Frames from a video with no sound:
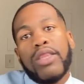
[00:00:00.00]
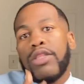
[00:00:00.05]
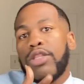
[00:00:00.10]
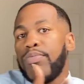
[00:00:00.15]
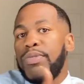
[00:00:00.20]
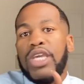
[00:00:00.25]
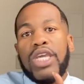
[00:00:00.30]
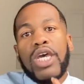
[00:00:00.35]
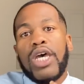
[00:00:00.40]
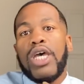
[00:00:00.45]

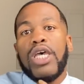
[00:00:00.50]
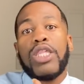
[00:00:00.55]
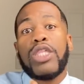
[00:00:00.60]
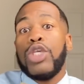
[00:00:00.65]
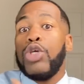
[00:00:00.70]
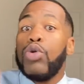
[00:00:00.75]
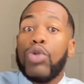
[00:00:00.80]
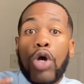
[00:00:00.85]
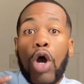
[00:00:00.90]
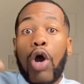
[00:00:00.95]
Because
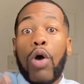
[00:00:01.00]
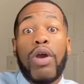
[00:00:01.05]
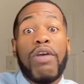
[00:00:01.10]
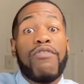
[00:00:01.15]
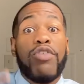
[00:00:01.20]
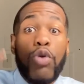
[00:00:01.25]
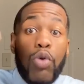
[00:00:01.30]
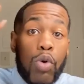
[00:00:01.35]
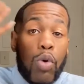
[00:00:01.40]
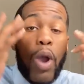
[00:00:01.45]
you know, if
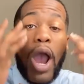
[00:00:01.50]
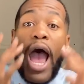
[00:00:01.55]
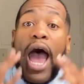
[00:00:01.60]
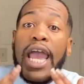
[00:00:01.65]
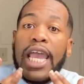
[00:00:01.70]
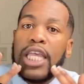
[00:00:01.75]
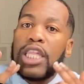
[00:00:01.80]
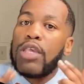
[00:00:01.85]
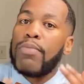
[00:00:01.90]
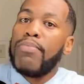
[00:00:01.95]
you
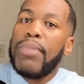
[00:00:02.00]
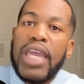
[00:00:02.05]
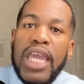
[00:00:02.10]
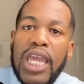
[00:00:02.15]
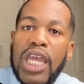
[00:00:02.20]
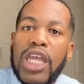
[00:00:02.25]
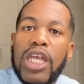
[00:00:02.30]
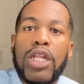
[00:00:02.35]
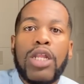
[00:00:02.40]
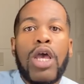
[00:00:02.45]
cry as a
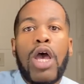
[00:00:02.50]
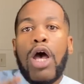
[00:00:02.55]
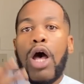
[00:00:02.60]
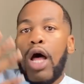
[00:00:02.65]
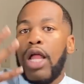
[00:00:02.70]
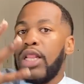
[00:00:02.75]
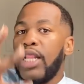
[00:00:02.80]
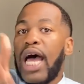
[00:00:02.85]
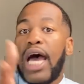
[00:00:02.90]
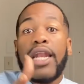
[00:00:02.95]
man, a
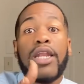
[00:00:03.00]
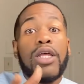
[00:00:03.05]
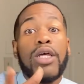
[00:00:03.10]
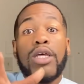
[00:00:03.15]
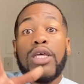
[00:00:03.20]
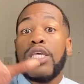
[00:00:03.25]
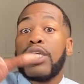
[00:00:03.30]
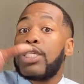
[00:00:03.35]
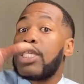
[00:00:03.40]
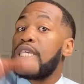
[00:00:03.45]
lot
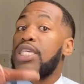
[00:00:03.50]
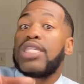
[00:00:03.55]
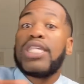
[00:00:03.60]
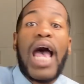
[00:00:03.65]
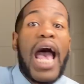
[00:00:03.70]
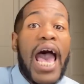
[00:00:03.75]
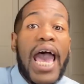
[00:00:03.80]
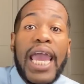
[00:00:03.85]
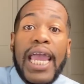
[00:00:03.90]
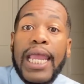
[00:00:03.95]
of
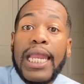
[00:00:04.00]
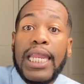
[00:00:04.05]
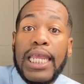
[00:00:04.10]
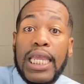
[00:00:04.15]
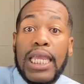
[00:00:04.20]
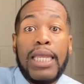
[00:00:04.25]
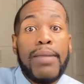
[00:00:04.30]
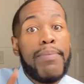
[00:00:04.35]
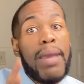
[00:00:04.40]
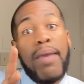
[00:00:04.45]

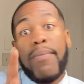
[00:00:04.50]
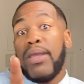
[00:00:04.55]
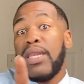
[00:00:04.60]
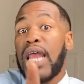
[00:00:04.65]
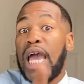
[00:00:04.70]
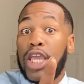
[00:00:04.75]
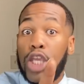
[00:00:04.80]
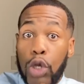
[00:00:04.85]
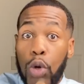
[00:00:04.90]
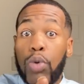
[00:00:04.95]
society, maybe
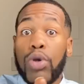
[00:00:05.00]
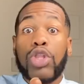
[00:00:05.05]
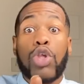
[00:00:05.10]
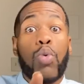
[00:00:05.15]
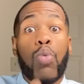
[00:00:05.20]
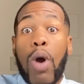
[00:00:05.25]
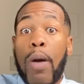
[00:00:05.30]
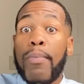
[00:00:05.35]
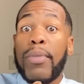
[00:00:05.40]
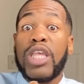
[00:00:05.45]
not you as a
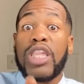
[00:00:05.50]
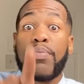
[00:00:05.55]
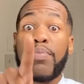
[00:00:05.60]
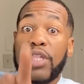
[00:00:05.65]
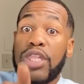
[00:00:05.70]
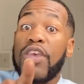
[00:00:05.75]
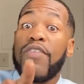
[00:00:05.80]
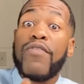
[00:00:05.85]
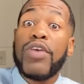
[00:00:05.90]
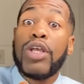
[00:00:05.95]
woman
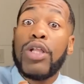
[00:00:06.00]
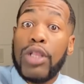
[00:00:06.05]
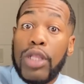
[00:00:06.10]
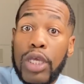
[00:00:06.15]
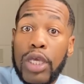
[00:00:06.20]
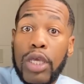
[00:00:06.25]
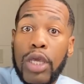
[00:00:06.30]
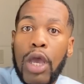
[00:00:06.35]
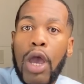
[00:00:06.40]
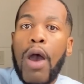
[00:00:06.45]

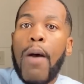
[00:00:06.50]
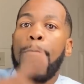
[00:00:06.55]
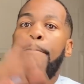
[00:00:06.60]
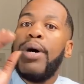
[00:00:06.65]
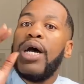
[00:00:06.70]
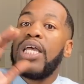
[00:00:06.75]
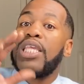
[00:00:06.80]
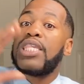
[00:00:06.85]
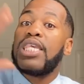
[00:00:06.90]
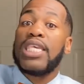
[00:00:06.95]
specifically,
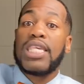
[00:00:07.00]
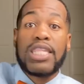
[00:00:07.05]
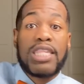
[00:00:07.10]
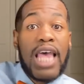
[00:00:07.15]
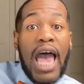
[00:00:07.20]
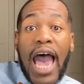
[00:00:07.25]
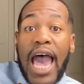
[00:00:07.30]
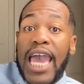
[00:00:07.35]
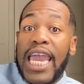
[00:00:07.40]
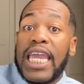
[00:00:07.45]
but
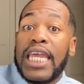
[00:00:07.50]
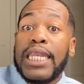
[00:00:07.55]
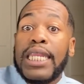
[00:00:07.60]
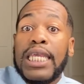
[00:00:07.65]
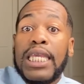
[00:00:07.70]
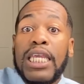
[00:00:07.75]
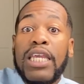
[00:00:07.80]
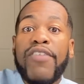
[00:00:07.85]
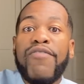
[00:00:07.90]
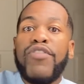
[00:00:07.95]

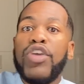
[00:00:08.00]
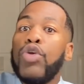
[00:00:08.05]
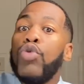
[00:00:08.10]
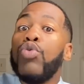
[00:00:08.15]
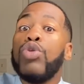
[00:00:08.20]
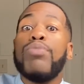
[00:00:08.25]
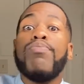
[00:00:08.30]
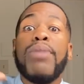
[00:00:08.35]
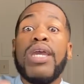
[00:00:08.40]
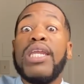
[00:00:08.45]
society
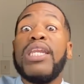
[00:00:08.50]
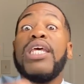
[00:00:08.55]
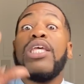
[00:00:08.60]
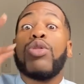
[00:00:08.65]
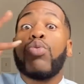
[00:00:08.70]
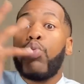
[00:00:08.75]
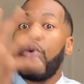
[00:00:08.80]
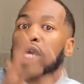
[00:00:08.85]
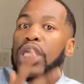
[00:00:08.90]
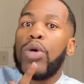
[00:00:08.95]
views men as
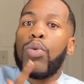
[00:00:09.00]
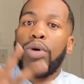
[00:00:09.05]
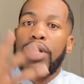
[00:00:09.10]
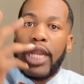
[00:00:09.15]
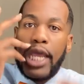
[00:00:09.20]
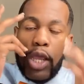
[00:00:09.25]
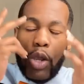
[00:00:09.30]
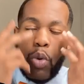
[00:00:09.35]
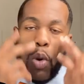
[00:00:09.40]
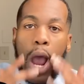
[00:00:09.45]
weak when
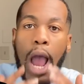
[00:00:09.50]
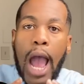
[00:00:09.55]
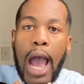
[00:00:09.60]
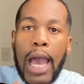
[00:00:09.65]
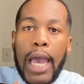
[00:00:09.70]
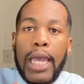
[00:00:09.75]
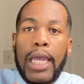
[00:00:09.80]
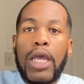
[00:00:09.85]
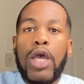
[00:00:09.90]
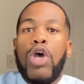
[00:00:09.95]
they
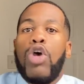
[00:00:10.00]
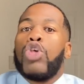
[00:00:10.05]
cry.